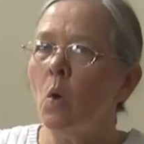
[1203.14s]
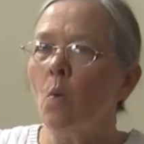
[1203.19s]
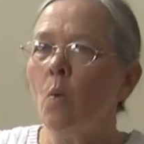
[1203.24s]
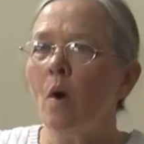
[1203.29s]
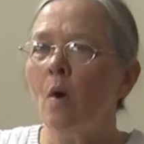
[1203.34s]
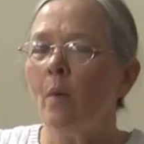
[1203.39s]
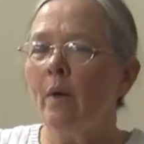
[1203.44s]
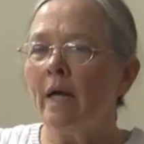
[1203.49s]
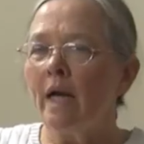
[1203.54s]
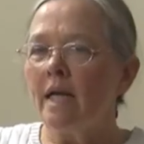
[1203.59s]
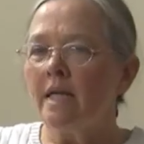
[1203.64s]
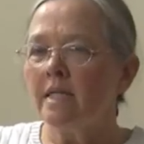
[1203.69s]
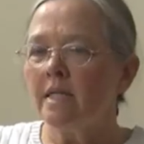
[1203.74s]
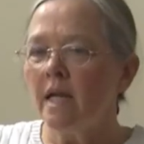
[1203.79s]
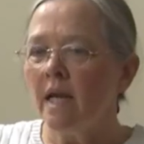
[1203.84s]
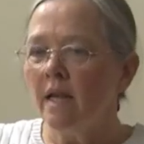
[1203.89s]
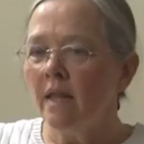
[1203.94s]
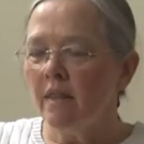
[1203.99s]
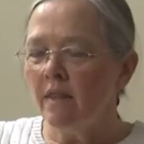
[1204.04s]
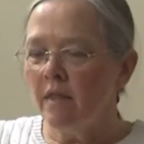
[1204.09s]
Well, when I
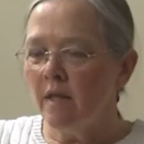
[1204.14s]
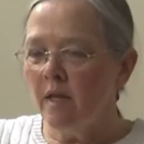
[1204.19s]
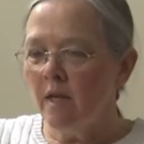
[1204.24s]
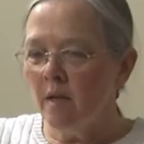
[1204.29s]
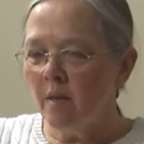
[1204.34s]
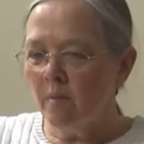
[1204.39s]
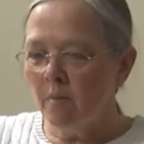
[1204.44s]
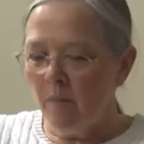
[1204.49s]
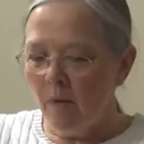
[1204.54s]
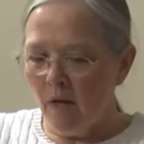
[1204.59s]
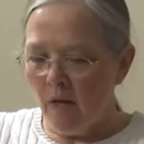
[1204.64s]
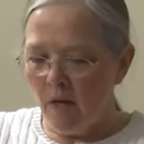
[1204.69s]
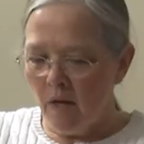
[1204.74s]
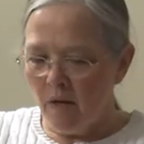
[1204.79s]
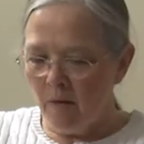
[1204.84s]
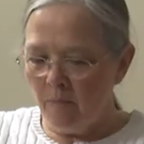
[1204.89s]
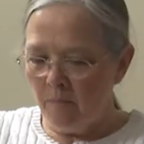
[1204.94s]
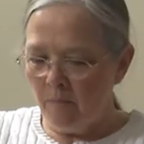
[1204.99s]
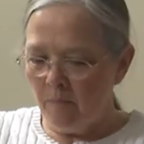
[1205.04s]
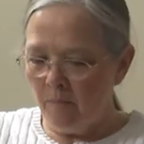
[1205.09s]
said theme
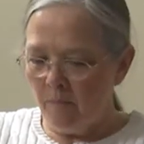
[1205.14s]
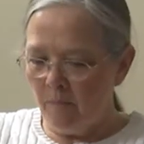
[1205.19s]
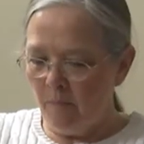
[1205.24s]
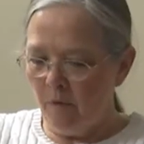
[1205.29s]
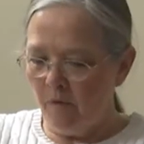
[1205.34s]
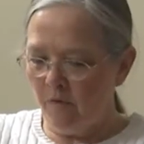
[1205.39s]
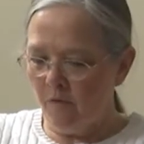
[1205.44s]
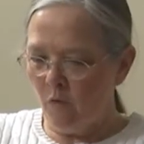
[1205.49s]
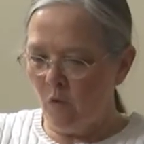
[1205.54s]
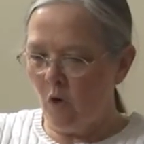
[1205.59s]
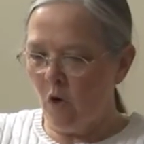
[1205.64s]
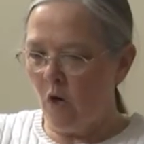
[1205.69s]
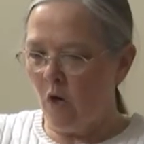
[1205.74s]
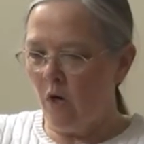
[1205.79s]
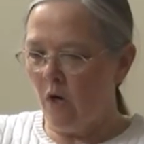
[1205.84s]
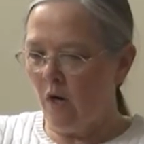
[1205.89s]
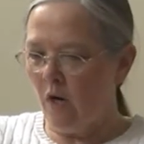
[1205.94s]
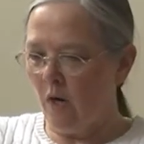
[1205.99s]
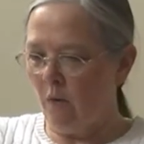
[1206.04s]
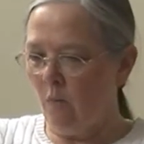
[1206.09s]

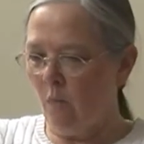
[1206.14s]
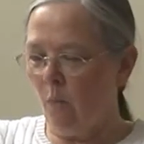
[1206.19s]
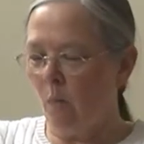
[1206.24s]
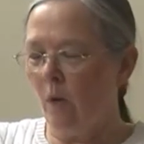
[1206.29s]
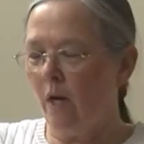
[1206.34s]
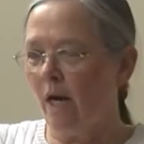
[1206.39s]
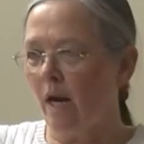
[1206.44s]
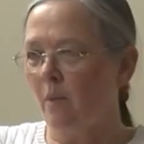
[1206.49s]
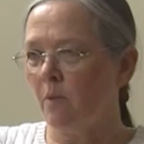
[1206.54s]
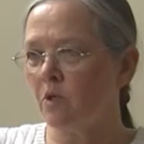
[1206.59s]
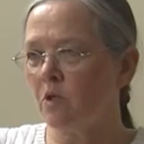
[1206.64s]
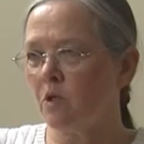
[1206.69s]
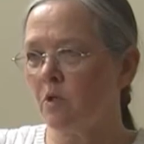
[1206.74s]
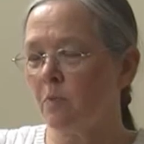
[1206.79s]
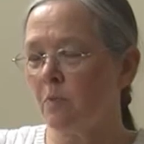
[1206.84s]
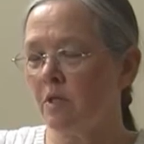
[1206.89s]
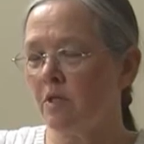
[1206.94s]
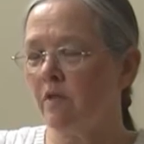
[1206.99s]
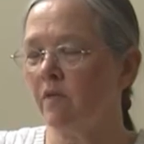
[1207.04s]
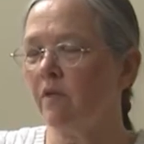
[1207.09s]
before, what I was
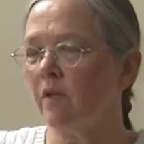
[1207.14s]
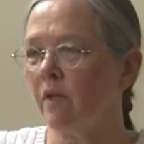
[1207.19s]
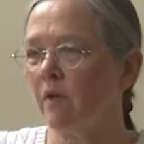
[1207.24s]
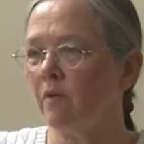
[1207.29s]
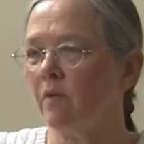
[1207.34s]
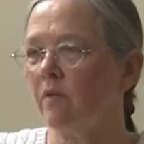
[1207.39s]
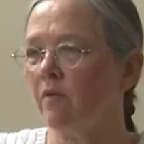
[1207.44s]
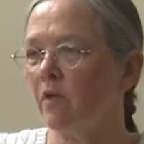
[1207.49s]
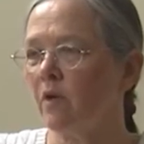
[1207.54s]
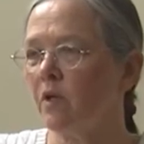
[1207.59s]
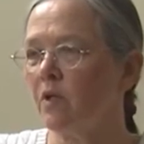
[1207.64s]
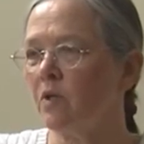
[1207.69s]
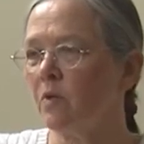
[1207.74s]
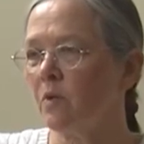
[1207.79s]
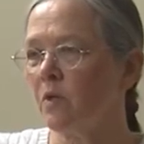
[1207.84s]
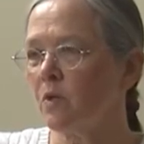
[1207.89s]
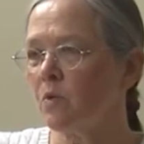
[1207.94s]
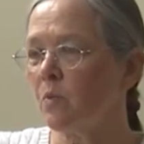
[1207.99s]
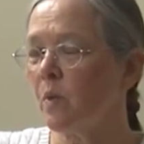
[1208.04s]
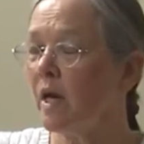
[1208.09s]
specifically referring
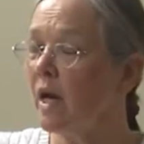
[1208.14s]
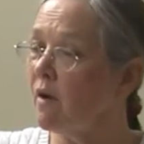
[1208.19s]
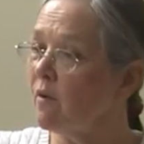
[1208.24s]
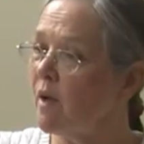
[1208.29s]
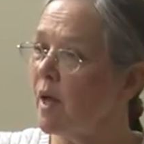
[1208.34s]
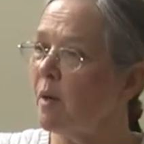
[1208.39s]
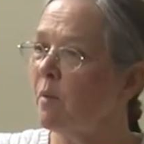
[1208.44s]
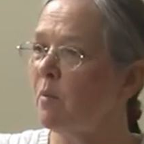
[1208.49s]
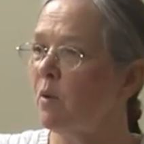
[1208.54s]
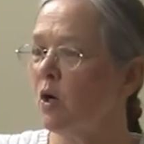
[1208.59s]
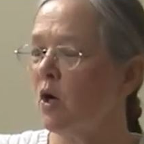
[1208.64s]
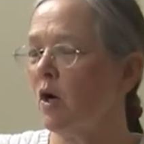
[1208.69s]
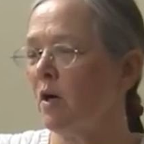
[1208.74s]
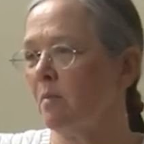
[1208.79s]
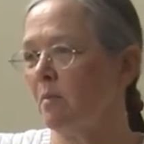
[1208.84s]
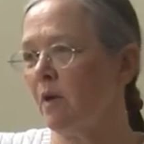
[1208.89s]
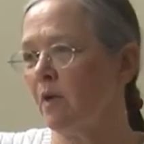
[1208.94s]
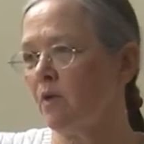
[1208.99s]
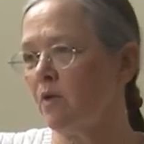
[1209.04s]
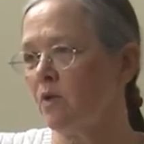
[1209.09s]
to is when I write a book
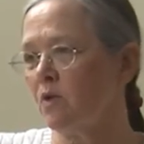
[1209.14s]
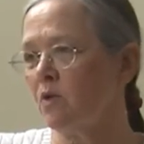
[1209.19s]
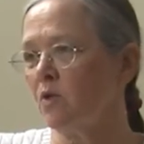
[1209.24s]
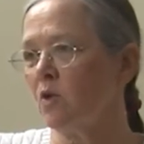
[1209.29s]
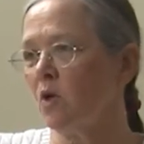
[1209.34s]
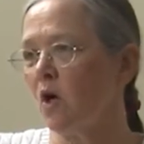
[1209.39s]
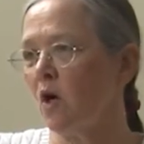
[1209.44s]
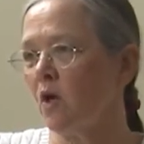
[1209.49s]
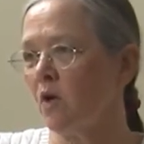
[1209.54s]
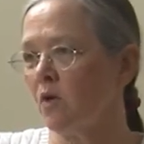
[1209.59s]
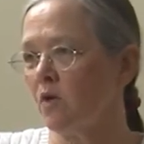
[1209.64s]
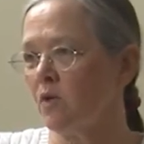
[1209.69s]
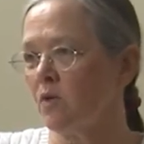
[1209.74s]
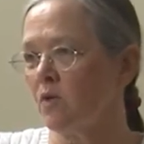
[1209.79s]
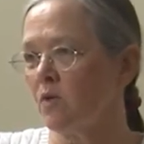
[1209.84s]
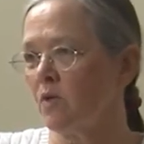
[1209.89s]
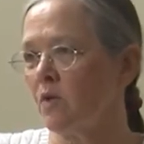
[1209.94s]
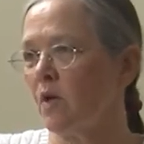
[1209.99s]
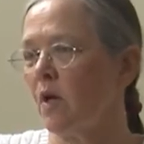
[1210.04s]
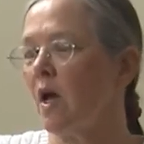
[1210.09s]
on mothers and
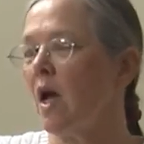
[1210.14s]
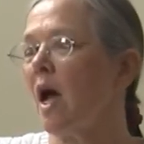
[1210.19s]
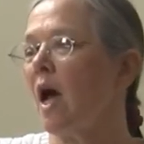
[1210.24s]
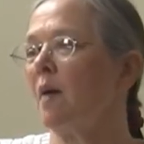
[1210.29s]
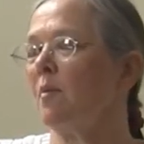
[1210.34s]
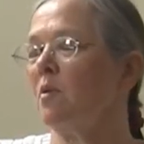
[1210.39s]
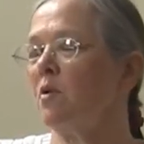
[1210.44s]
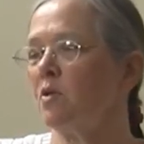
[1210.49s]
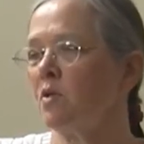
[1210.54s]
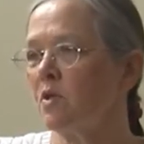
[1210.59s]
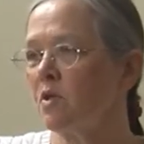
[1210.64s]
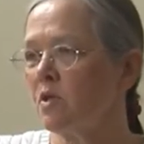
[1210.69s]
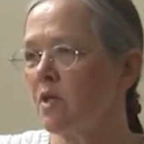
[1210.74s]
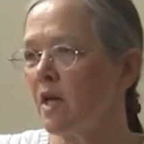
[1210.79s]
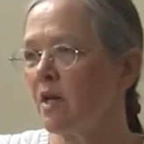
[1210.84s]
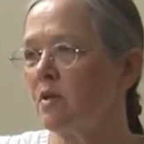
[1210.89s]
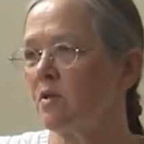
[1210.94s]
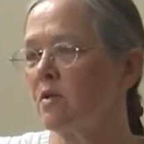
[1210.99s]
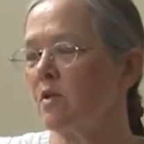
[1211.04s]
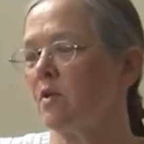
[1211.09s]
daughters, I'm using
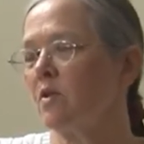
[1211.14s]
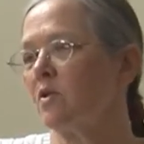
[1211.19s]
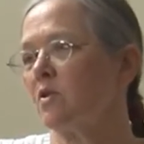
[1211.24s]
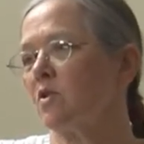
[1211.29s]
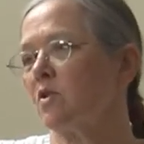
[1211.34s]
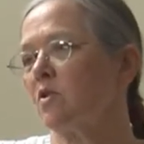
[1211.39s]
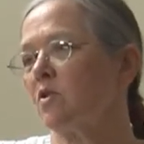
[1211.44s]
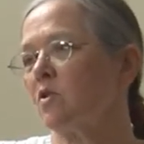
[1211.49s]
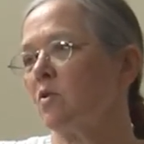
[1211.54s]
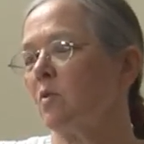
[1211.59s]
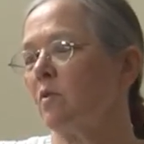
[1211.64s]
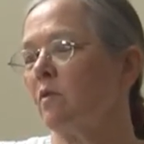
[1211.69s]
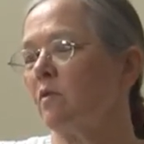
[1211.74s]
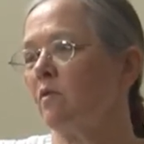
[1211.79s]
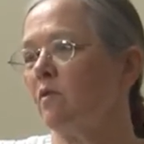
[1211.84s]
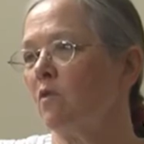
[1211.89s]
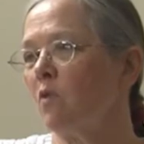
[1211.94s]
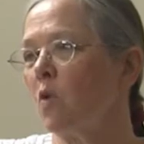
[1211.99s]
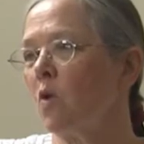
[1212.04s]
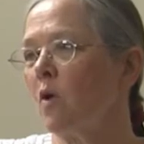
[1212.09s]
psychosynthesis to
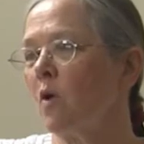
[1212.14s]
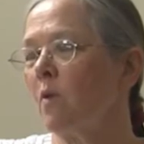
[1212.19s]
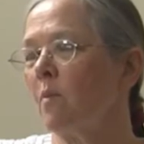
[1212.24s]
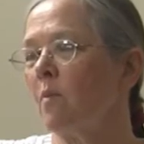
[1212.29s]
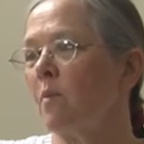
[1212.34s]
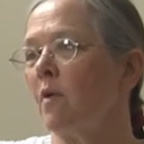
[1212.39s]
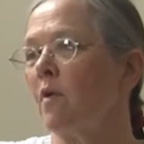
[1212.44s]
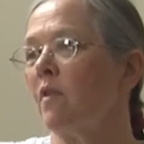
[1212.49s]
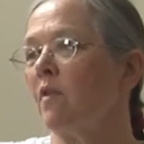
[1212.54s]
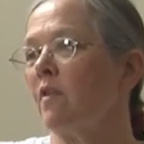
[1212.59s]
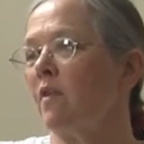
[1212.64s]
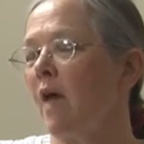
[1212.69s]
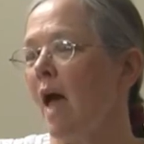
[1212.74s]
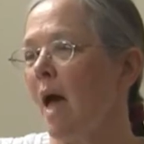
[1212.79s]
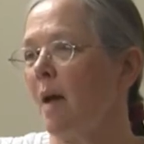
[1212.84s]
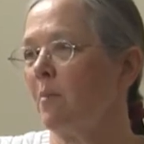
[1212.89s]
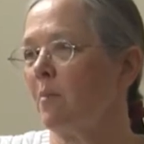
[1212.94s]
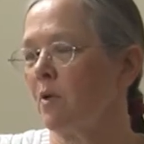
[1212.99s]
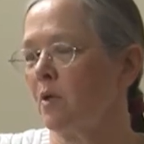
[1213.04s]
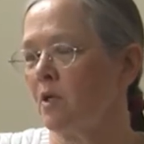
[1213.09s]
inform
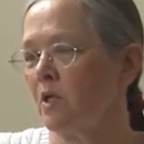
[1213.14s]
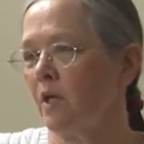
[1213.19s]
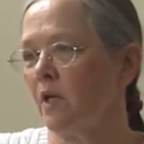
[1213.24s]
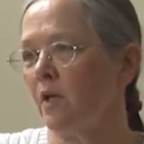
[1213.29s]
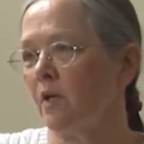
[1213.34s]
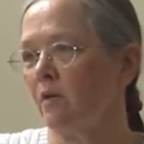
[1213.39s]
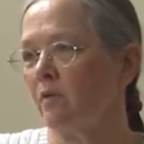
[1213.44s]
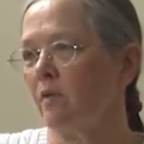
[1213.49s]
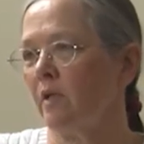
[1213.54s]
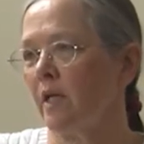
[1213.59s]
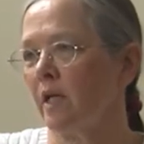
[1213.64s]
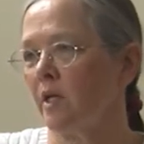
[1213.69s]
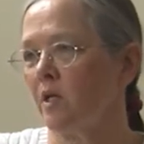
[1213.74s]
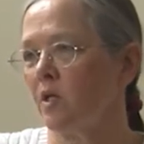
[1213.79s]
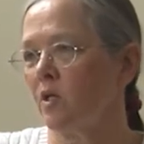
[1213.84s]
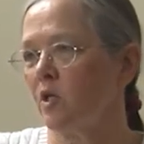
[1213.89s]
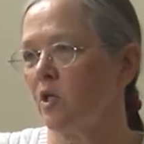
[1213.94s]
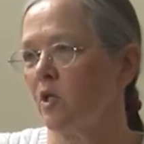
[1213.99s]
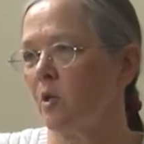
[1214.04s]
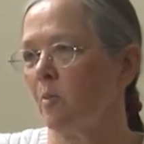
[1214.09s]
that particular
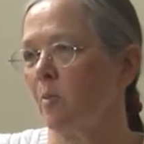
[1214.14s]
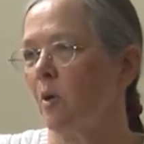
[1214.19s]
relationship.